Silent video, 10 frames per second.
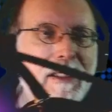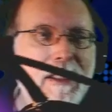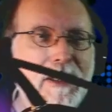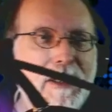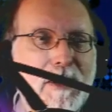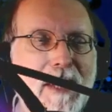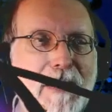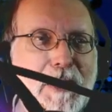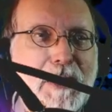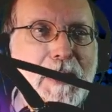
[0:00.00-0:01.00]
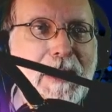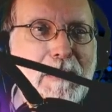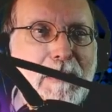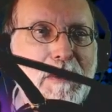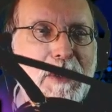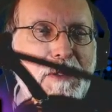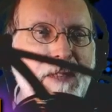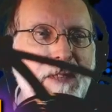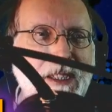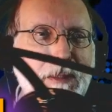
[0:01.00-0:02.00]
do a live stream to
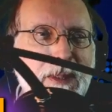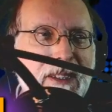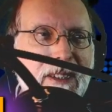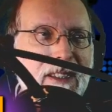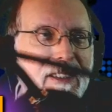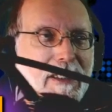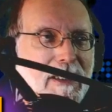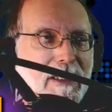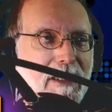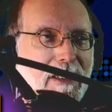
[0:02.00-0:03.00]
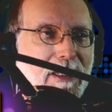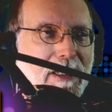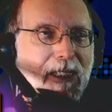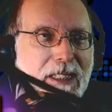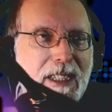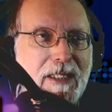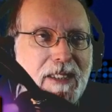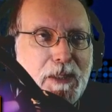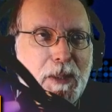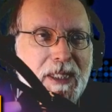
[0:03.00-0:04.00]
Facebook just to see how
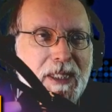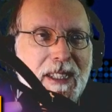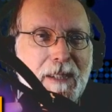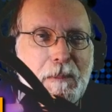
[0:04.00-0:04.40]
this works out.